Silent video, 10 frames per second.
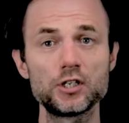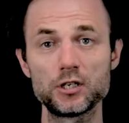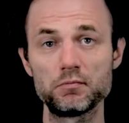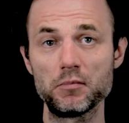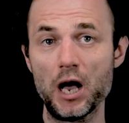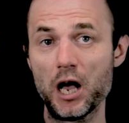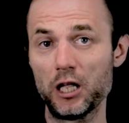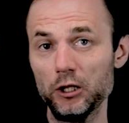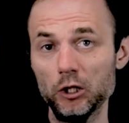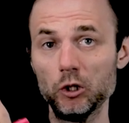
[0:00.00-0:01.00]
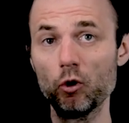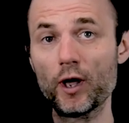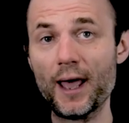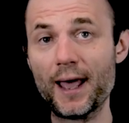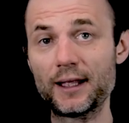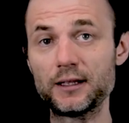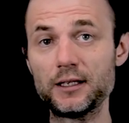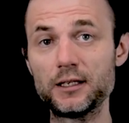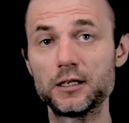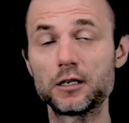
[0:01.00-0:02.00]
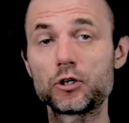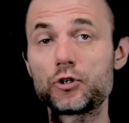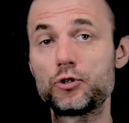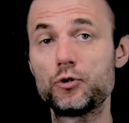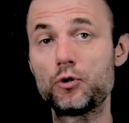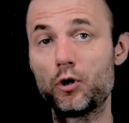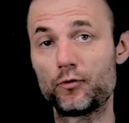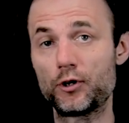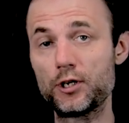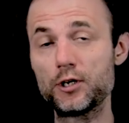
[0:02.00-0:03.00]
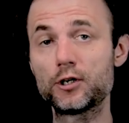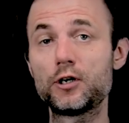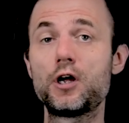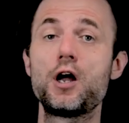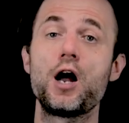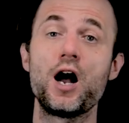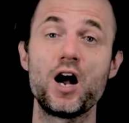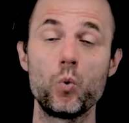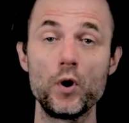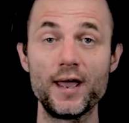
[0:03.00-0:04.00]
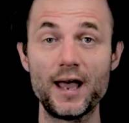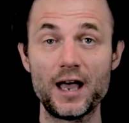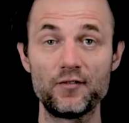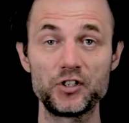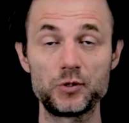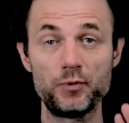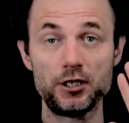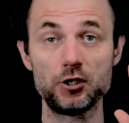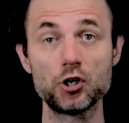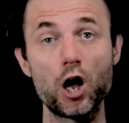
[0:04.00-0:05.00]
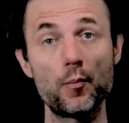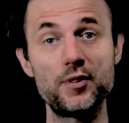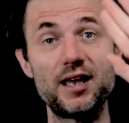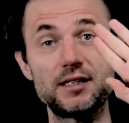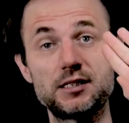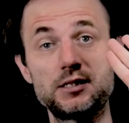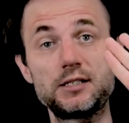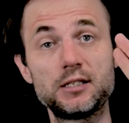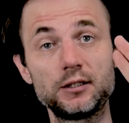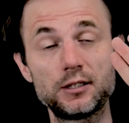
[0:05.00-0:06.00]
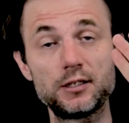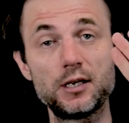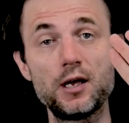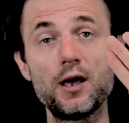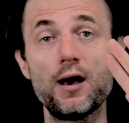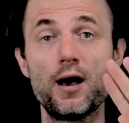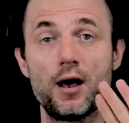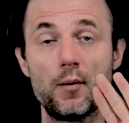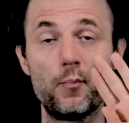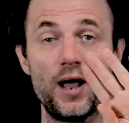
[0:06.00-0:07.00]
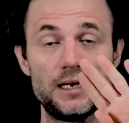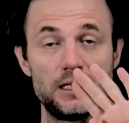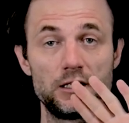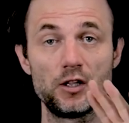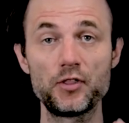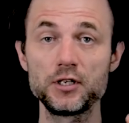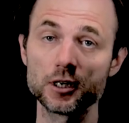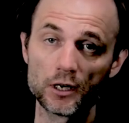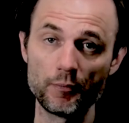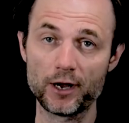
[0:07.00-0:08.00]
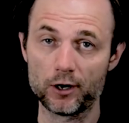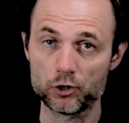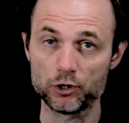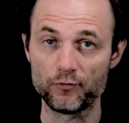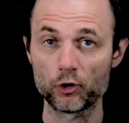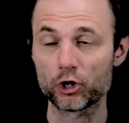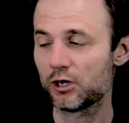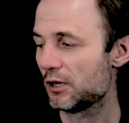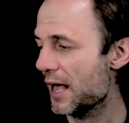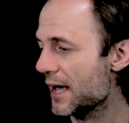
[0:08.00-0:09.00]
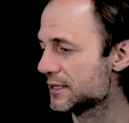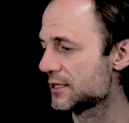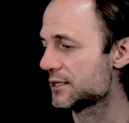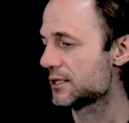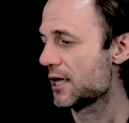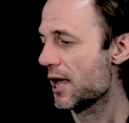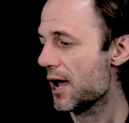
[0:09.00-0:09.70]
look at the cartoon over here. We have a spinning top that's tilted by an angle theta compared to the vertical axis.